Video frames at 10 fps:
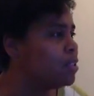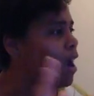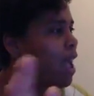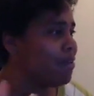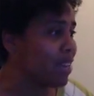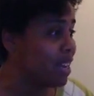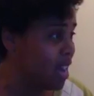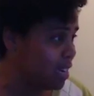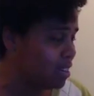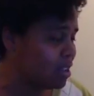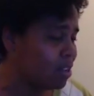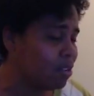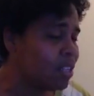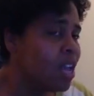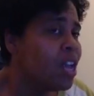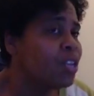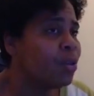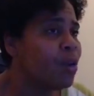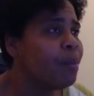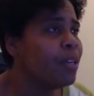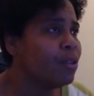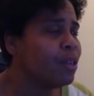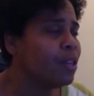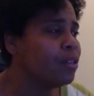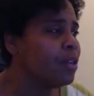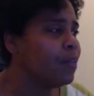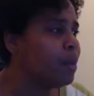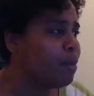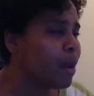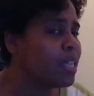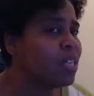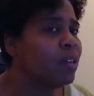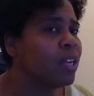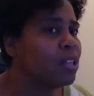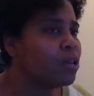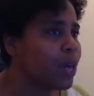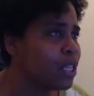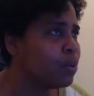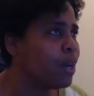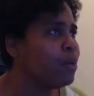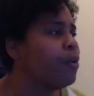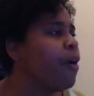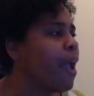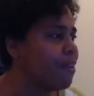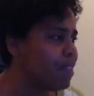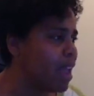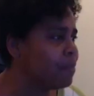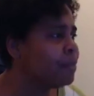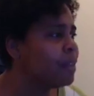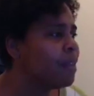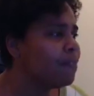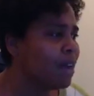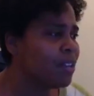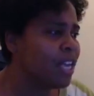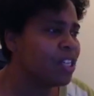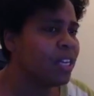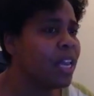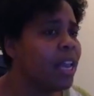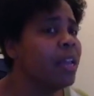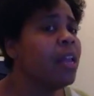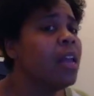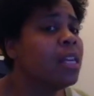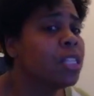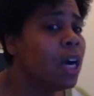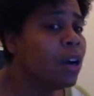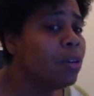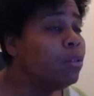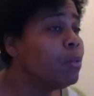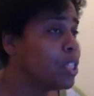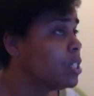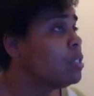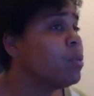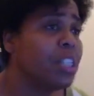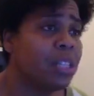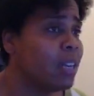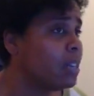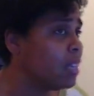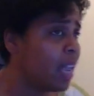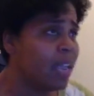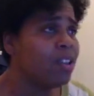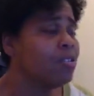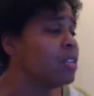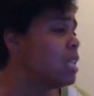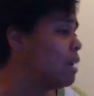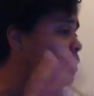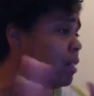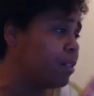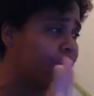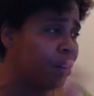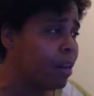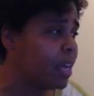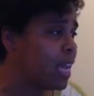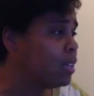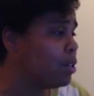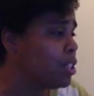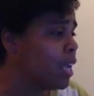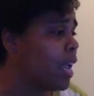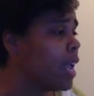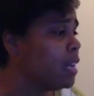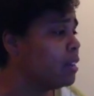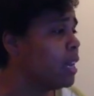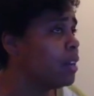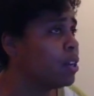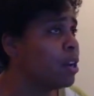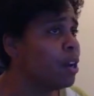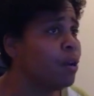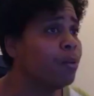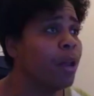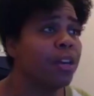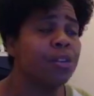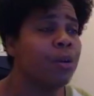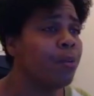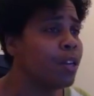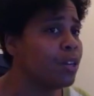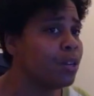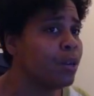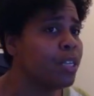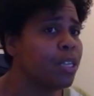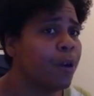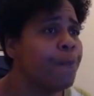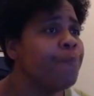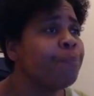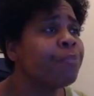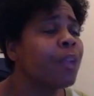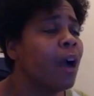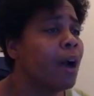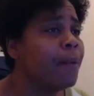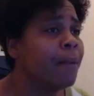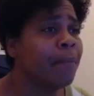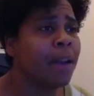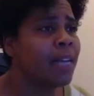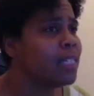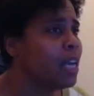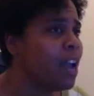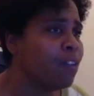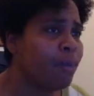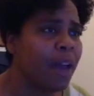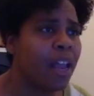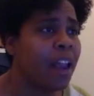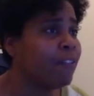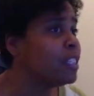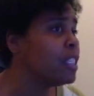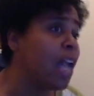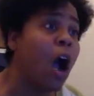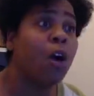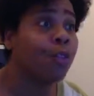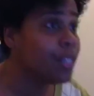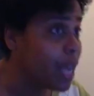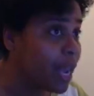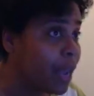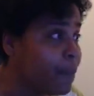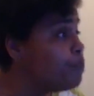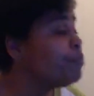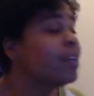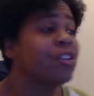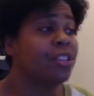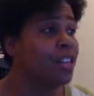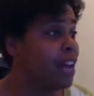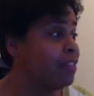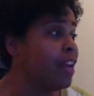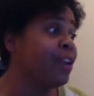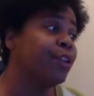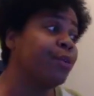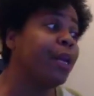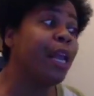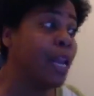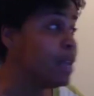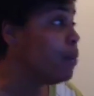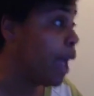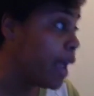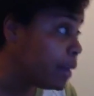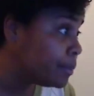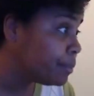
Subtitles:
So I haven't connected those. So we'll be doing those over the break so that in 2020 we'll have that foundation hit. So which is a good thing. You just have to, you know, connect what you can and you know, and do it when you do it. So and I tell everybody all the time, just get out there and do it anyway.